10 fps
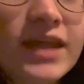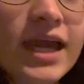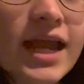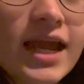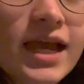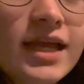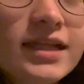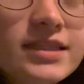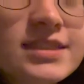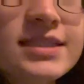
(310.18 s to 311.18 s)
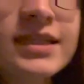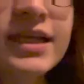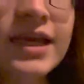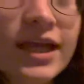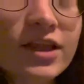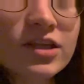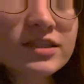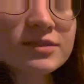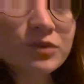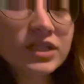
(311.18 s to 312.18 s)
it looks
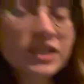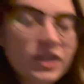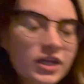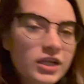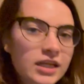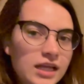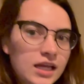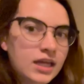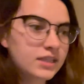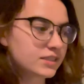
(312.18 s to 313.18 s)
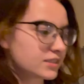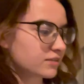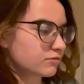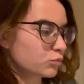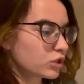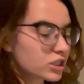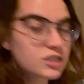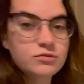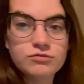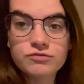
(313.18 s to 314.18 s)
pretty good. It works
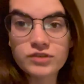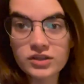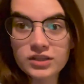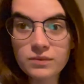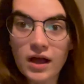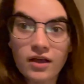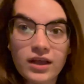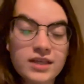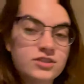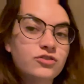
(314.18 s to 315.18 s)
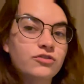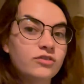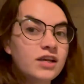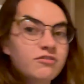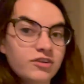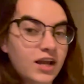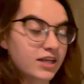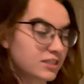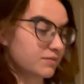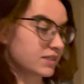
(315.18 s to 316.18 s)
fairly well. It's great for
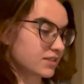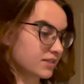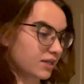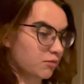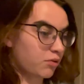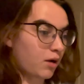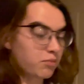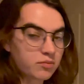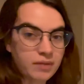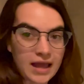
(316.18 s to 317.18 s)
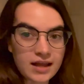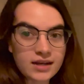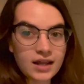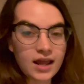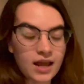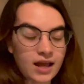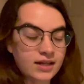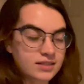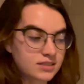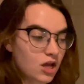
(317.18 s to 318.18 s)
guests because it's like a proper bed.
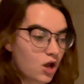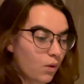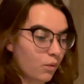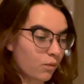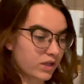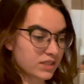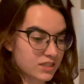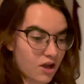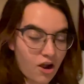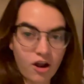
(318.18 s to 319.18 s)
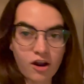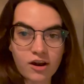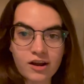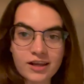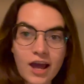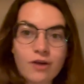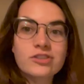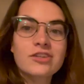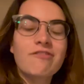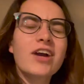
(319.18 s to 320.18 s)
And once our couch
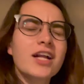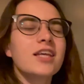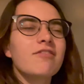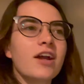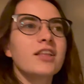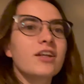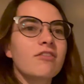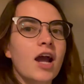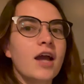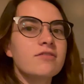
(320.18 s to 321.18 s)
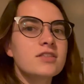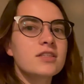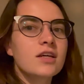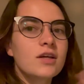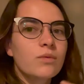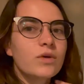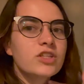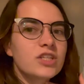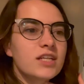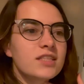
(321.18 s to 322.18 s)
finally arrives, which
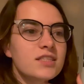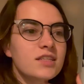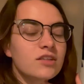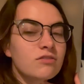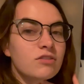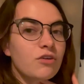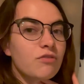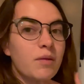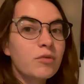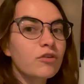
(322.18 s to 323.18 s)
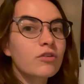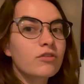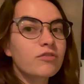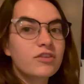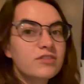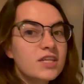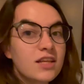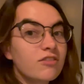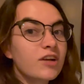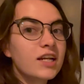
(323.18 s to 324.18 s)
it's November
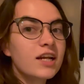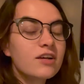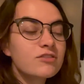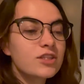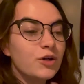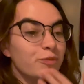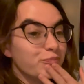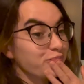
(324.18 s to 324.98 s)
15th right now, so